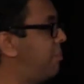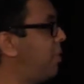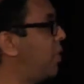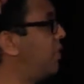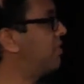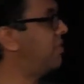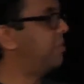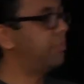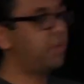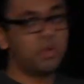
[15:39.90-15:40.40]

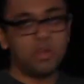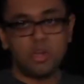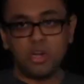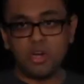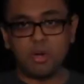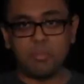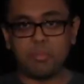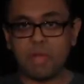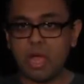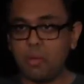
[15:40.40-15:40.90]
both of them go to
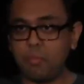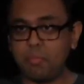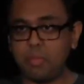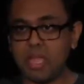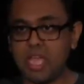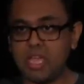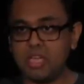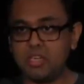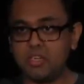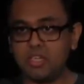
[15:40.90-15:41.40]
your about
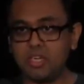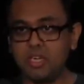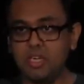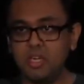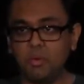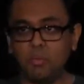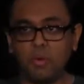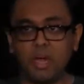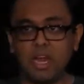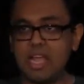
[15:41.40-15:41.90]
page.
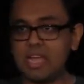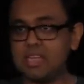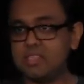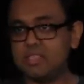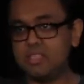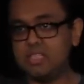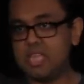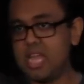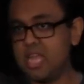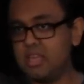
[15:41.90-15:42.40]
One
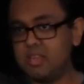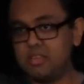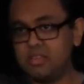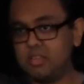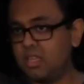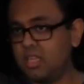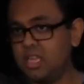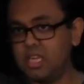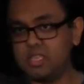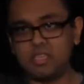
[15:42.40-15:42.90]
has 10
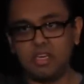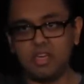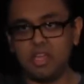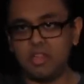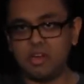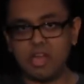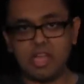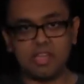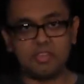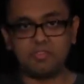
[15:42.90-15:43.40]
clicks,
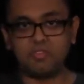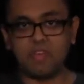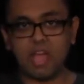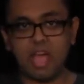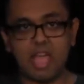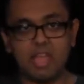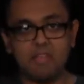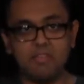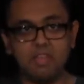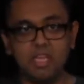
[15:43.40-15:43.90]
another has
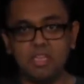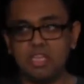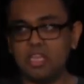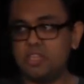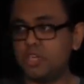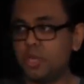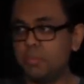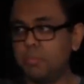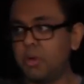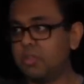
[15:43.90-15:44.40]
5. They
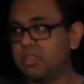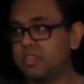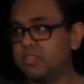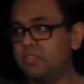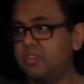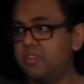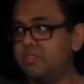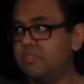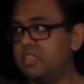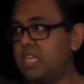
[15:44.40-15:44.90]
show both as
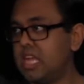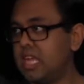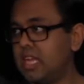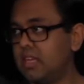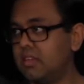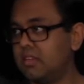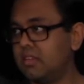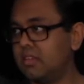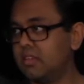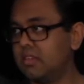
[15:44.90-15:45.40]
15.
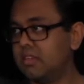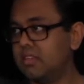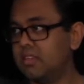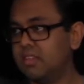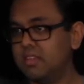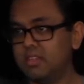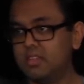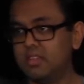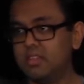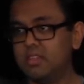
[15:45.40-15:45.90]

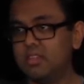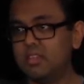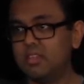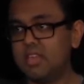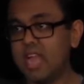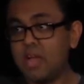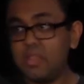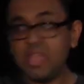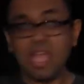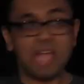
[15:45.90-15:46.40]

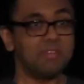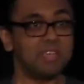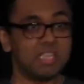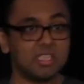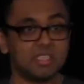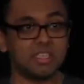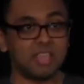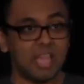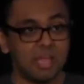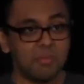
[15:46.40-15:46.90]
Now they have a
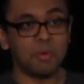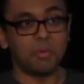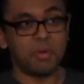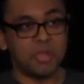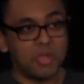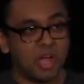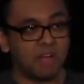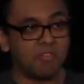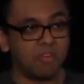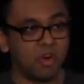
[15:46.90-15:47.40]
disclaimer when
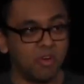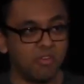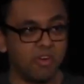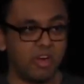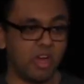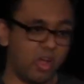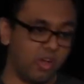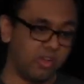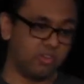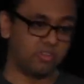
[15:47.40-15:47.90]
you hover over
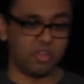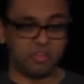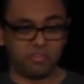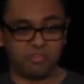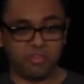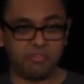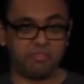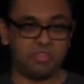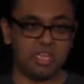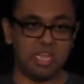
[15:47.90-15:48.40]
it. Oh, it says
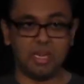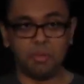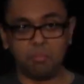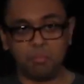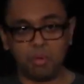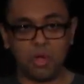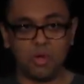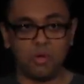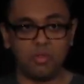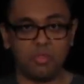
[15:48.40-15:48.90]
15 in
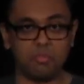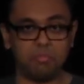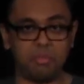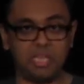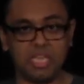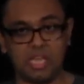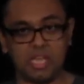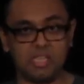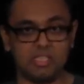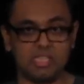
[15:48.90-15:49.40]
both
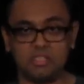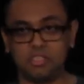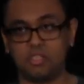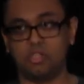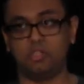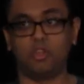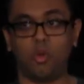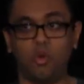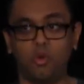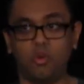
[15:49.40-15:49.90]
because that's
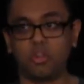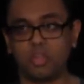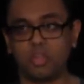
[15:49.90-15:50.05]
the total